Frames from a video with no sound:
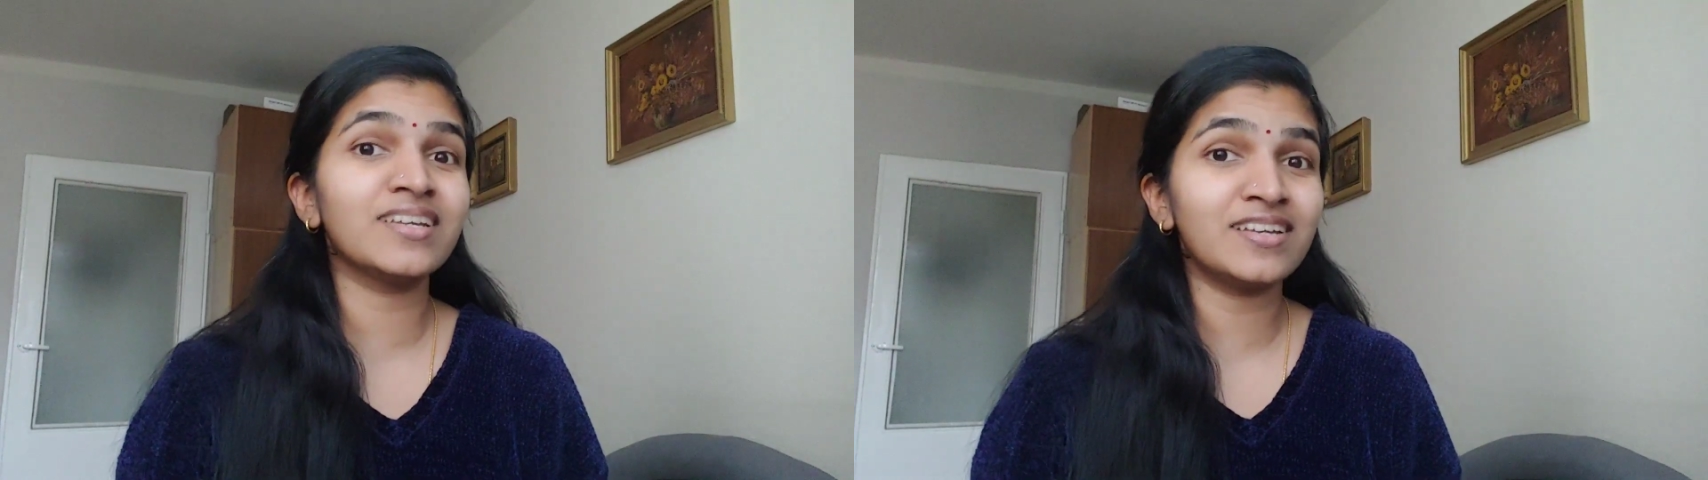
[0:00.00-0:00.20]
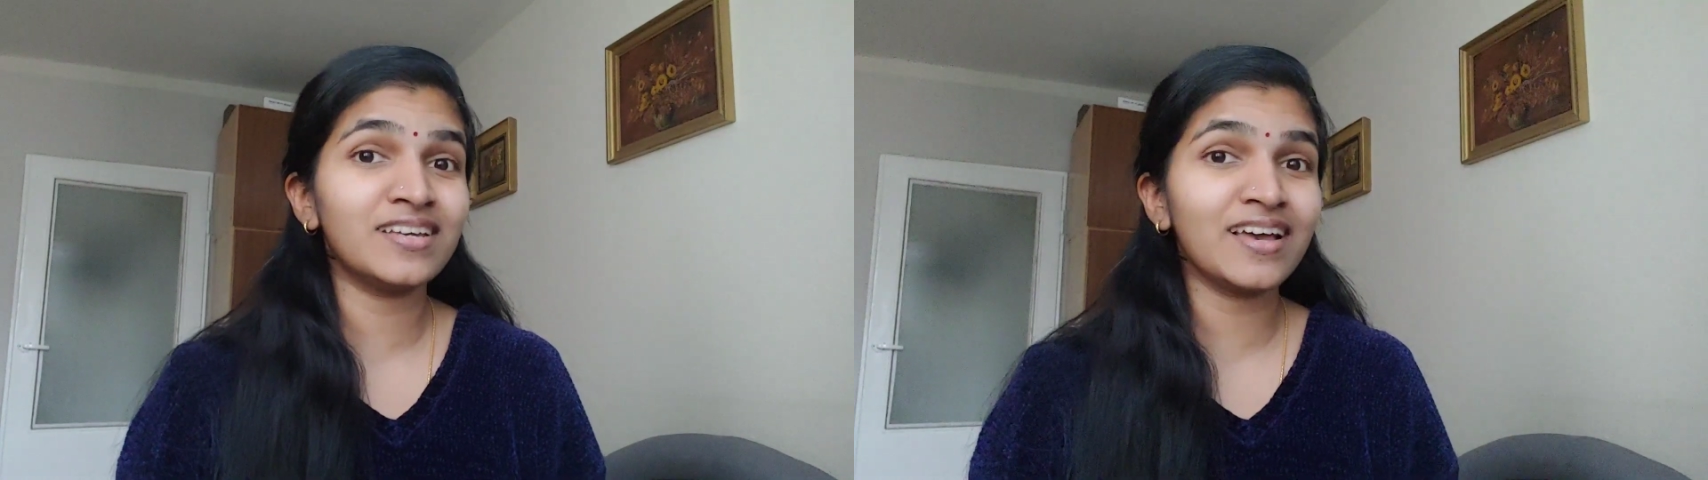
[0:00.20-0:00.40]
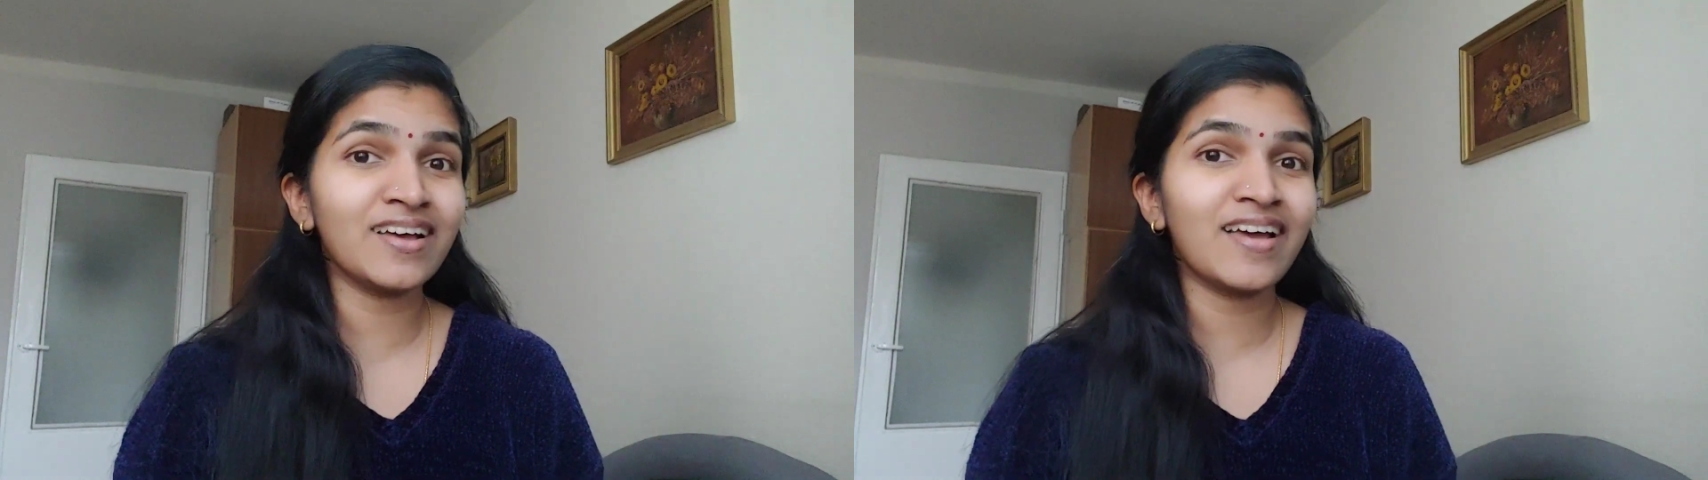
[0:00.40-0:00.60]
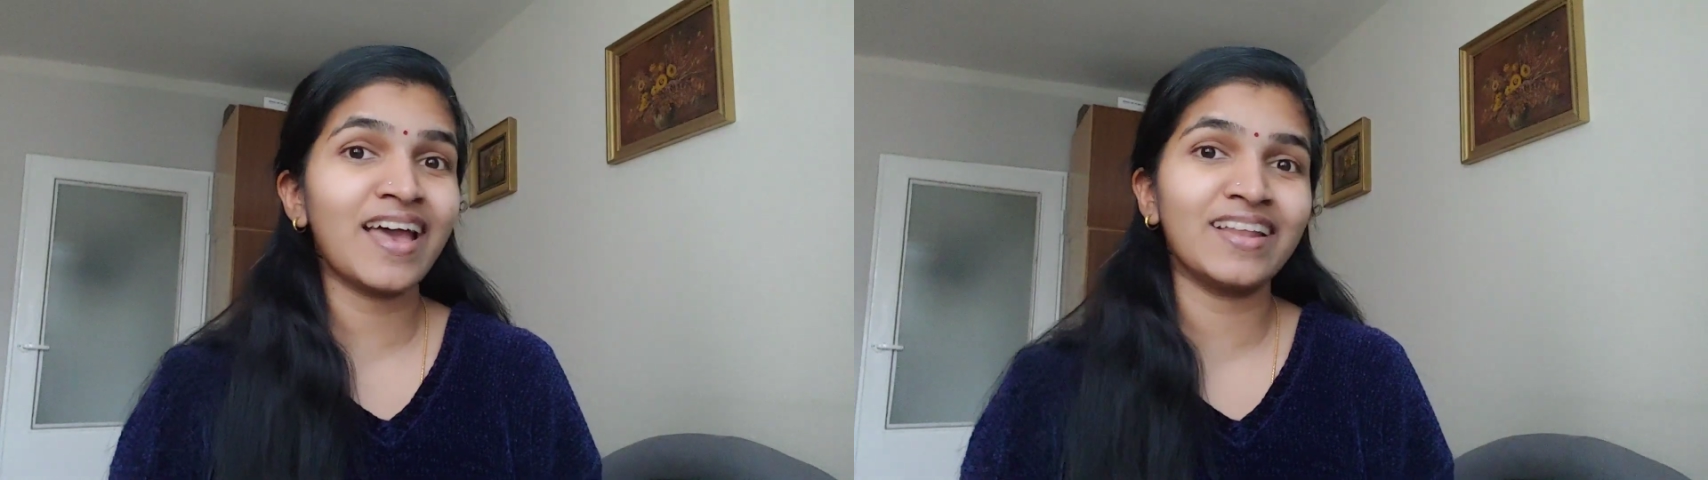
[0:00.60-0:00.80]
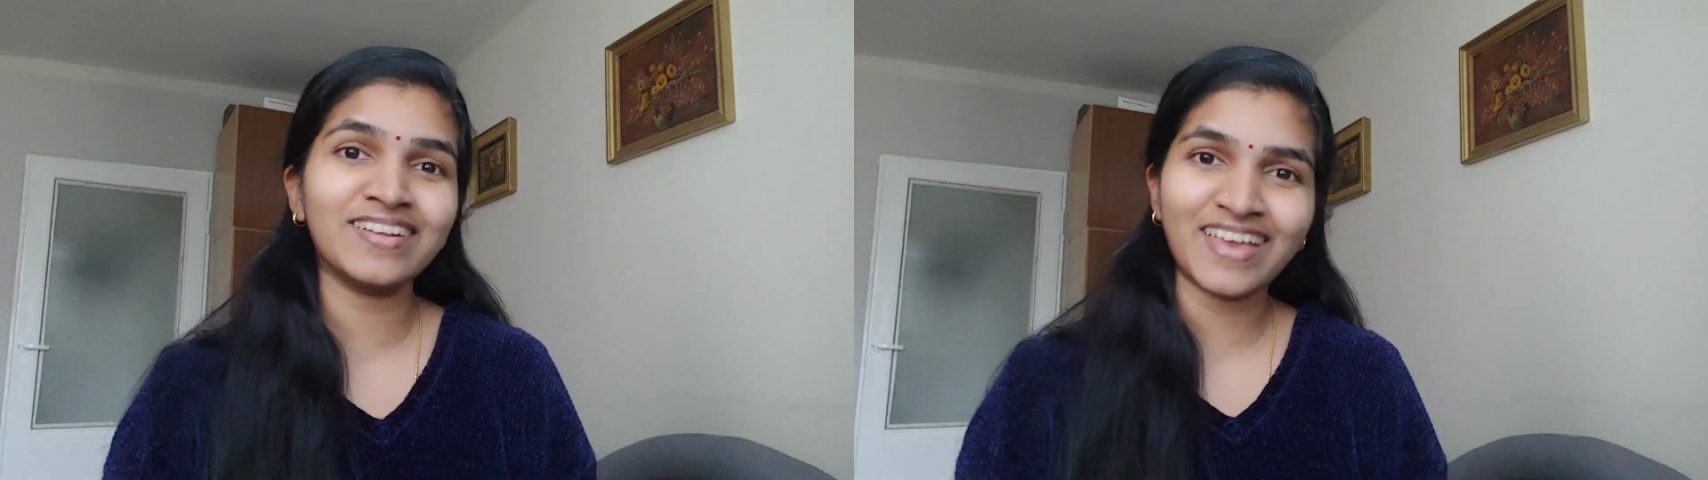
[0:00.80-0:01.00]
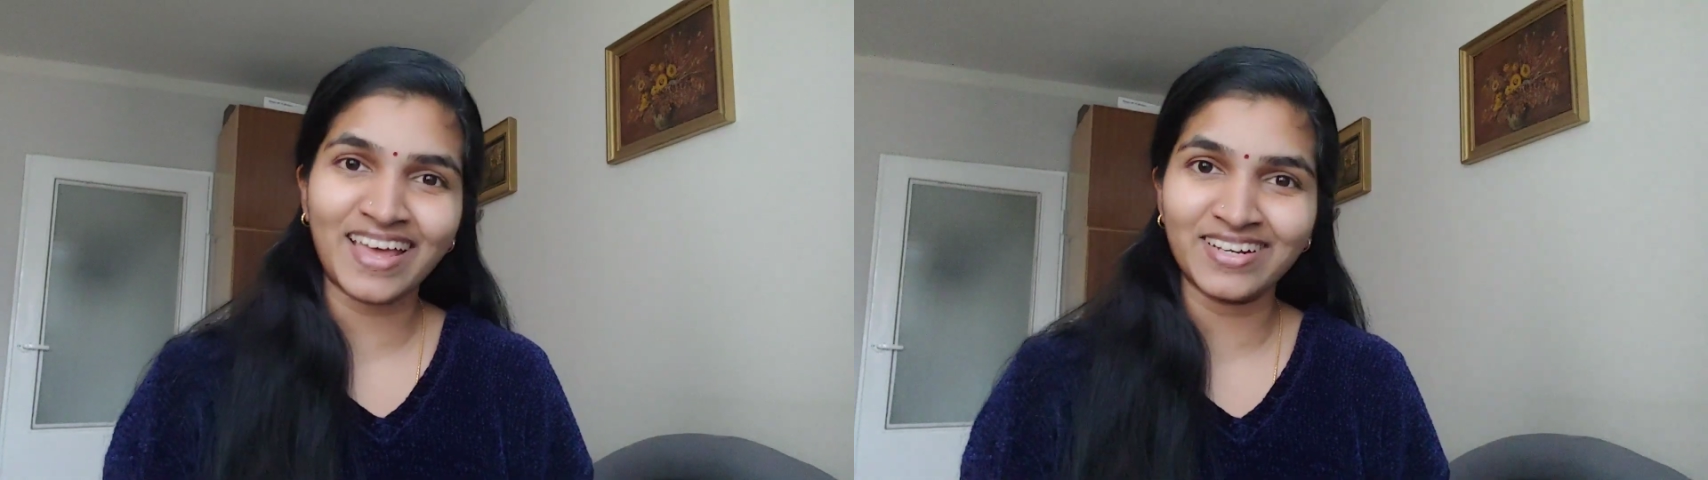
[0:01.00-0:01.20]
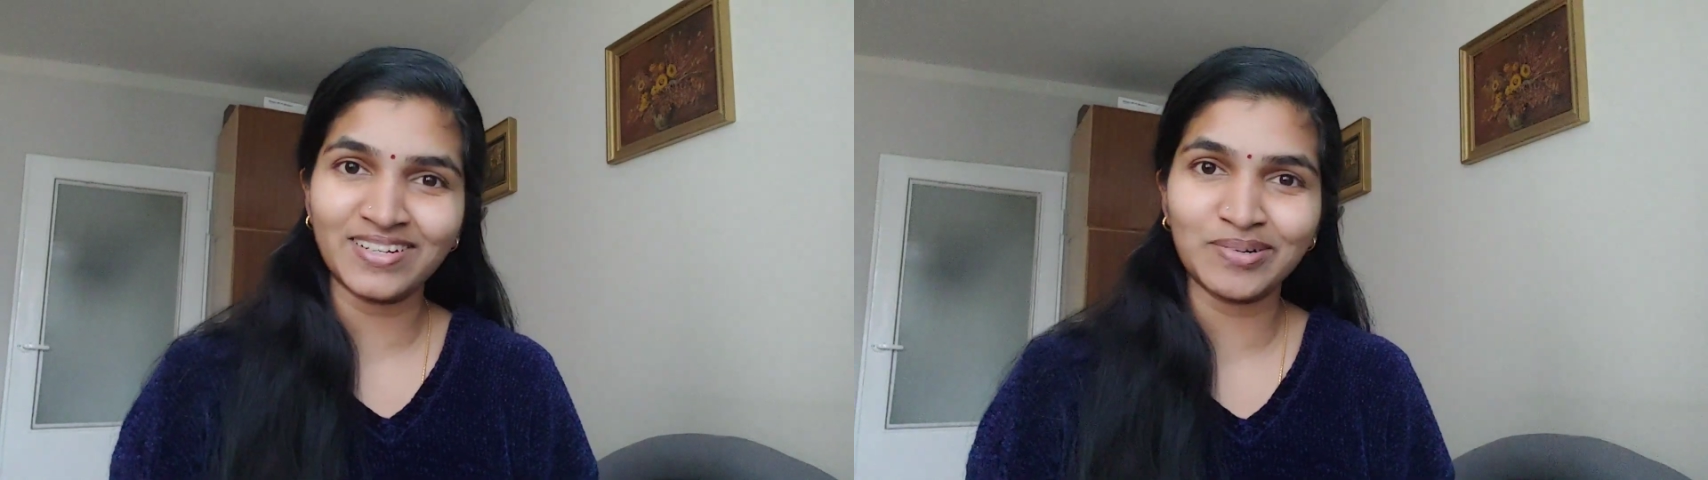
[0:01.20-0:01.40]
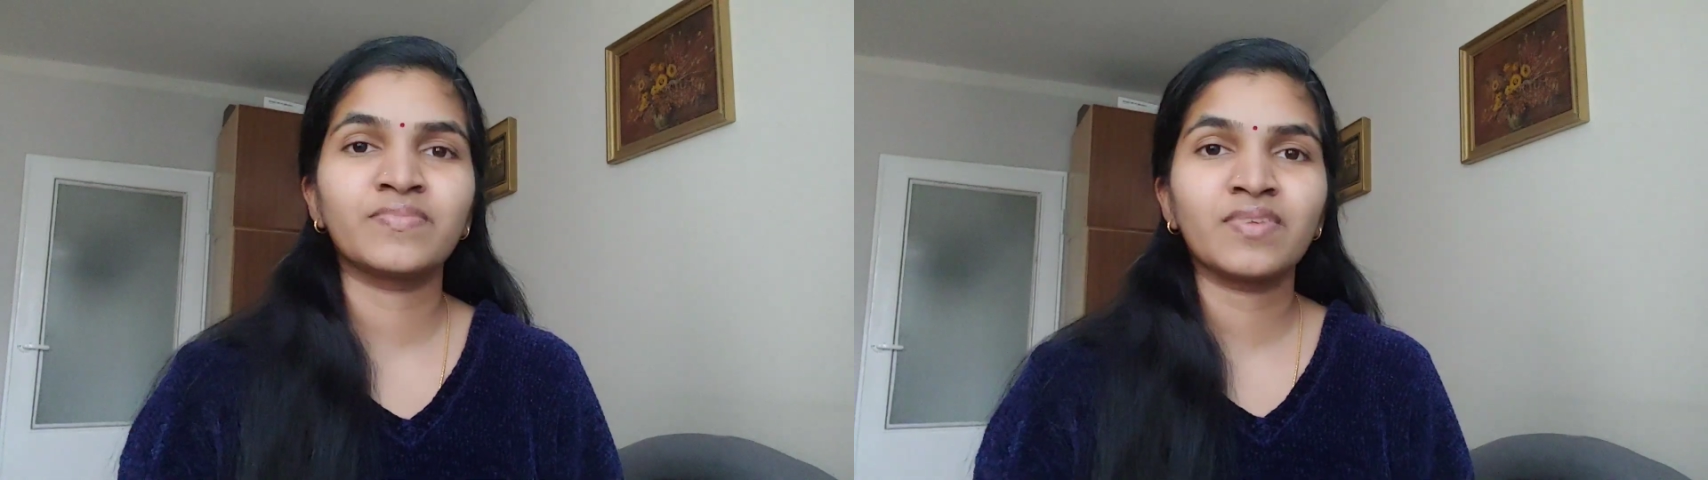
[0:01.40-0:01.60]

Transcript: India and in Canada.